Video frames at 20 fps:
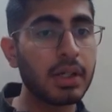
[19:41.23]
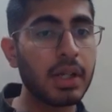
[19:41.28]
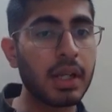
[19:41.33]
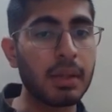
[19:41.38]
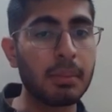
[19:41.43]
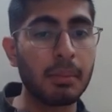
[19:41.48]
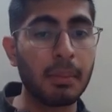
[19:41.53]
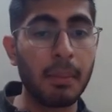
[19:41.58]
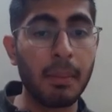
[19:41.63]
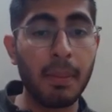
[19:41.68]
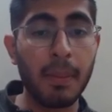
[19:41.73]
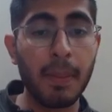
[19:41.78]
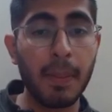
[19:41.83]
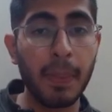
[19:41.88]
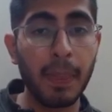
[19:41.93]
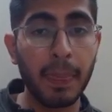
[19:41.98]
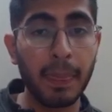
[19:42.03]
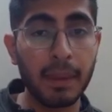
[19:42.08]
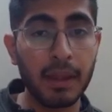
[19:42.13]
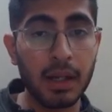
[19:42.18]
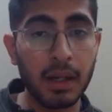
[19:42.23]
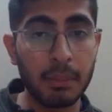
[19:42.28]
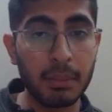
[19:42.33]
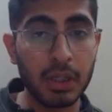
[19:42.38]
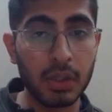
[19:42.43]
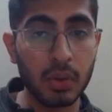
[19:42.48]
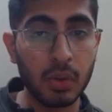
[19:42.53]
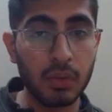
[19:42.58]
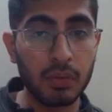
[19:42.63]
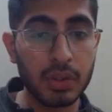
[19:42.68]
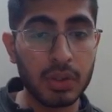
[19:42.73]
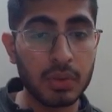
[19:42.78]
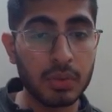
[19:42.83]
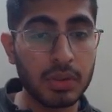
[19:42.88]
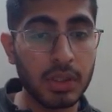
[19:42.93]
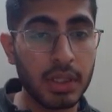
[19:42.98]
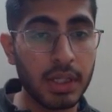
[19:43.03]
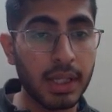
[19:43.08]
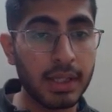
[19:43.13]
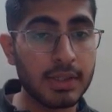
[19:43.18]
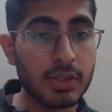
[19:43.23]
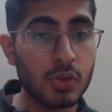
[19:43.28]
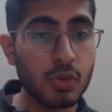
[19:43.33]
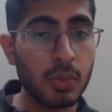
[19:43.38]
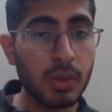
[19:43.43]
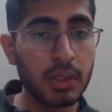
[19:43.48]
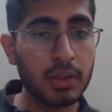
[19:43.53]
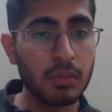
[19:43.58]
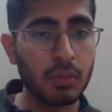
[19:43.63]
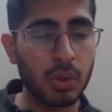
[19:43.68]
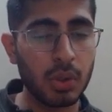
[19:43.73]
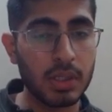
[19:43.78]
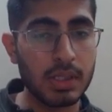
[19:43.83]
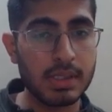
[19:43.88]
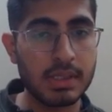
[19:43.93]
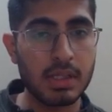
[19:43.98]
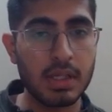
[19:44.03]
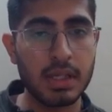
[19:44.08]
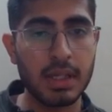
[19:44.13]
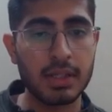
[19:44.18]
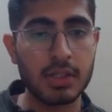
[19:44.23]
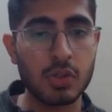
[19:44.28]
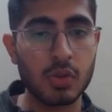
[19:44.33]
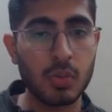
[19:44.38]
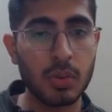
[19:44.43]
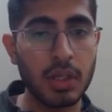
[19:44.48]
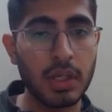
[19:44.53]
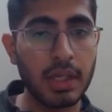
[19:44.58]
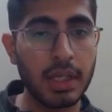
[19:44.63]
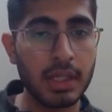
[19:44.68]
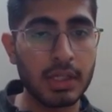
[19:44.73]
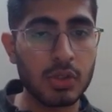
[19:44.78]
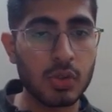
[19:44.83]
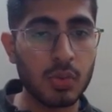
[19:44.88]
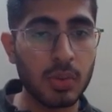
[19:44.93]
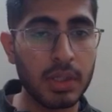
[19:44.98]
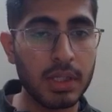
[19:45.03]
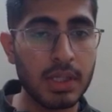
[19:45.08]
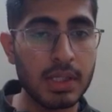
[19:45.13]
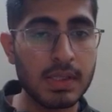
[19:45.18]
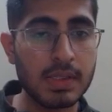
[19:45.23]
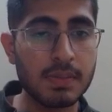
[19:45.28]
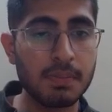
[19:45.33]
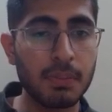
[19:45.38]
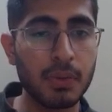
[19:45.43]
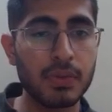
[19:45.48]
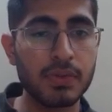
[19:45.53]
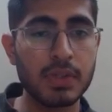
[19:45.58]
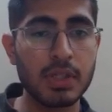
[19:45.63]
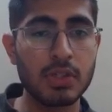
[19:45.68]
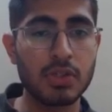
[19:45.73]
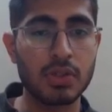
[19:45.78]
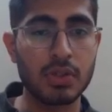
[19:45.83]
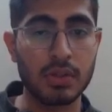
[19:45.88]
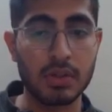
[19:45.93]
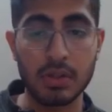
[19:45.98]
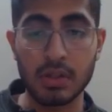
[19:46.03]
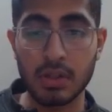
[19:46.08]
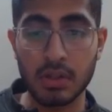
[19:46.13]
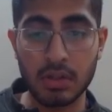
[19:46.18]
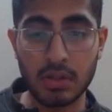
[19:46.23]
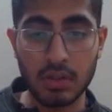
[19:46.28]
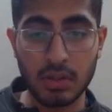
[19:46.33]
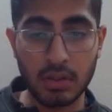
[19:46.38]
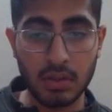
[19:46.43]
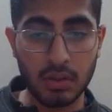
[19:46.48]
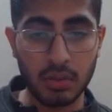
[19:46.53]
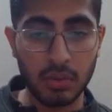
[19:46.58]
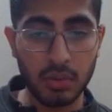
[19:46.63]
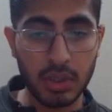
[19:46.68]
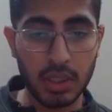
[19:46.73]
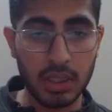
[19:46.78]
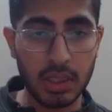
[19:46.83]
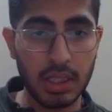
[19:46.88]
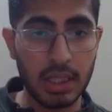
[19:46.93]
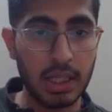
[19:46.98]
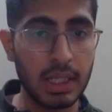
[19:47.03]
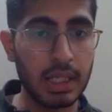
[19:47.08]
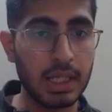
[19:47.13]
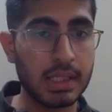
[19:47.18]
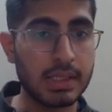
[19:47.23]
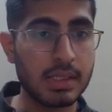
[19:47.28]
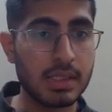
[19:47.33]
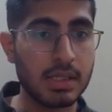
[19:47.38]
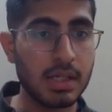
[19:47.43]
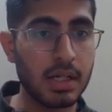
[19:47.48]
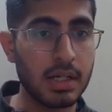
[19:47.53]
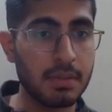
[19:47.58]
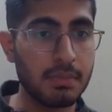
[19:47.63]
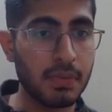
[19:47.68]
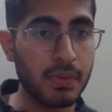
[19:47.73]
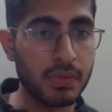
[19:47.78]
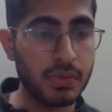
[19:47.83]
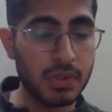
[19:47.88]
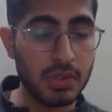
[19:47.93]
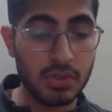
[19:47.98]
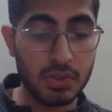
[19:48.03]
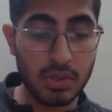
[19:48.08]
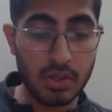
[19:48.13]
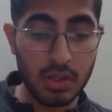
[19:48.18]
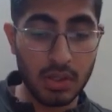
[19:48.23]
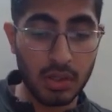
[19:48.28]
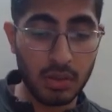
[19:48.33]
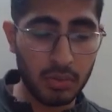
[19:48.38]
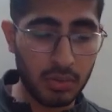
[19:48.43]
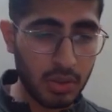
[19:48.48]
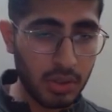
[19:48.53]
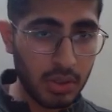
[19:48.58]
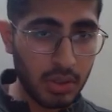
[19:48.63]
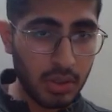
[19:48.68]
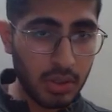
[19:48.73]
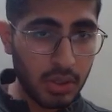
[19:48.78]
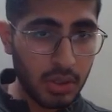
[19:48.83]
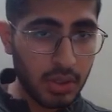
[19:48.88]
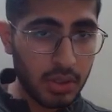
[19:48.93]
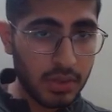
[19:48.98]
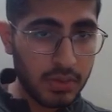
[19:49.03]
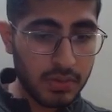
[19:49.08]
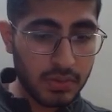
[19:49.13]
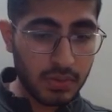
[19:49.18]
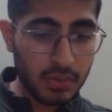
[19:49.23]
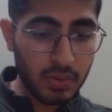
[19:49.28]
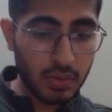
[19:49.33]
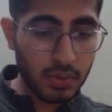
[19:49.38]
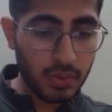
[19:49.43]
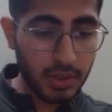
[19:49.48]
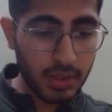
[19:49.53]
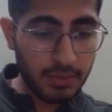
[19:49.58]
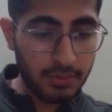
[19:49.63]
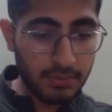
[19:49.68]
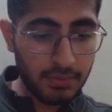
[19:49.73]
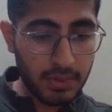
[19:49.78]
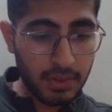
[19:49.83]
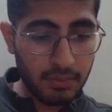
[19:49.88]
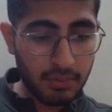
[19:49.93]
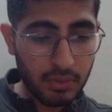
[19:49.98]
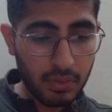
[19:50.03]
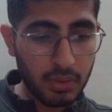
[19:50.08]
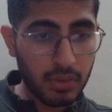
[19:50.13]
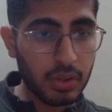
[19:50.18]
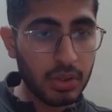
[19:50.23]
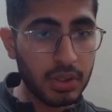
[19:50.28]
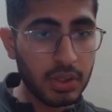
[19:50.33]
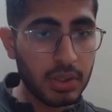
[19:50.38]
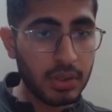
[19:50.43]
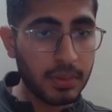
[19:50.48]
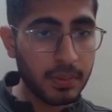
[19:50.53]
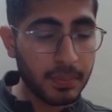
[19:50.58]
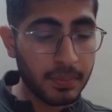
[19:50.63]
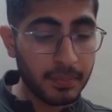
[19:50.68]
trim. Coming over to the next one. What is the next one? Next one is position. Okay, let's study position now. So if we want